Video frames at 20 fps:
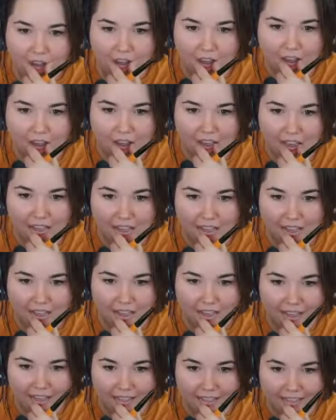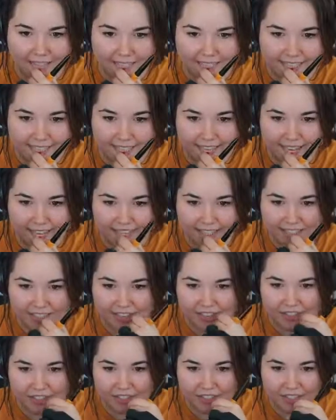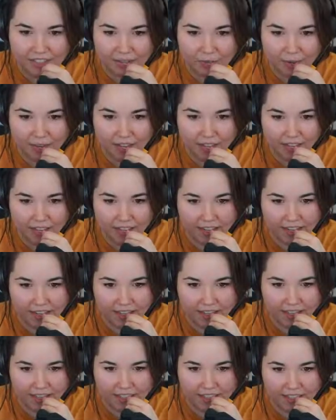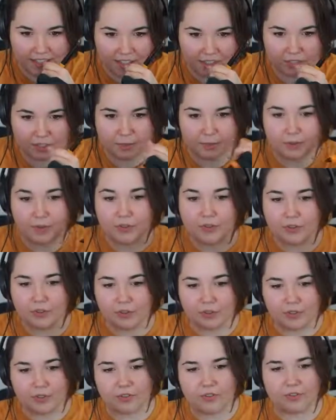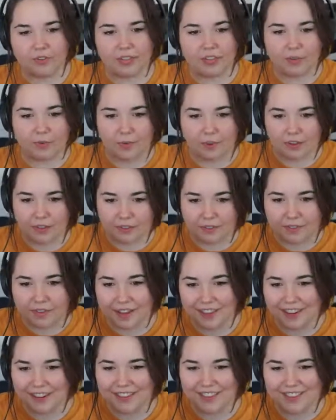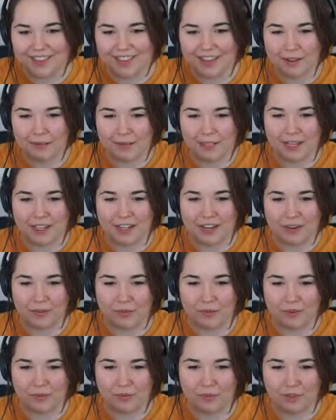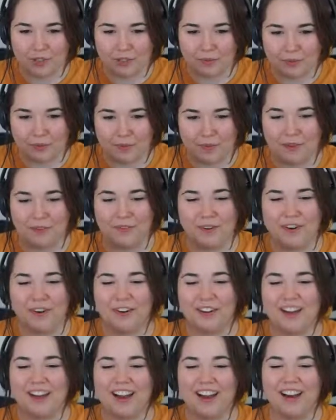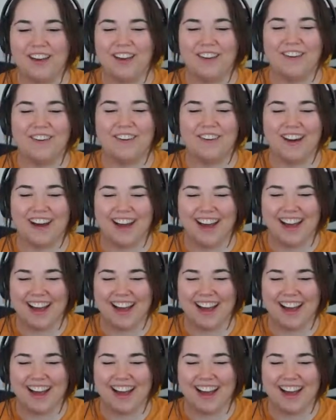Let's see. Alessandra says, well, I think I'll stick to Spooky Wolf. I don't think Upside Down Wolf works with my vertigo.